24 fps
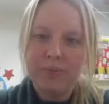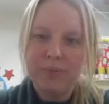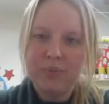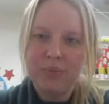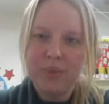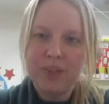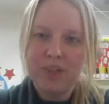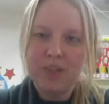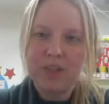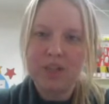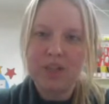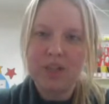
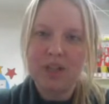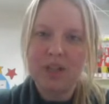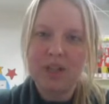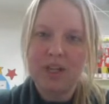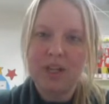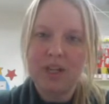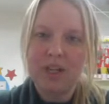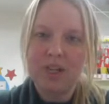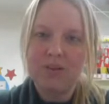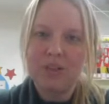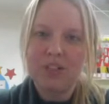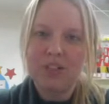So
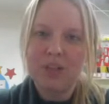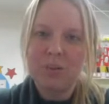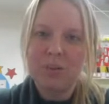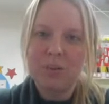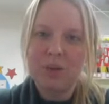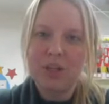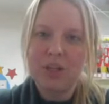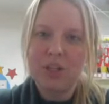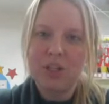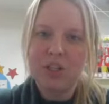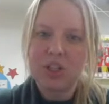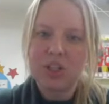here is a
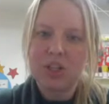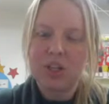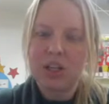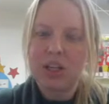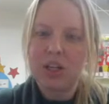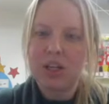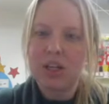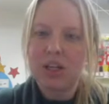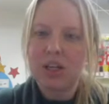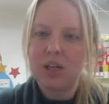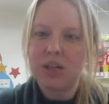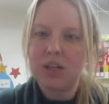picture
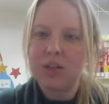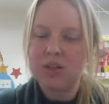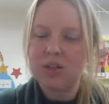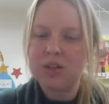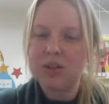here. Can you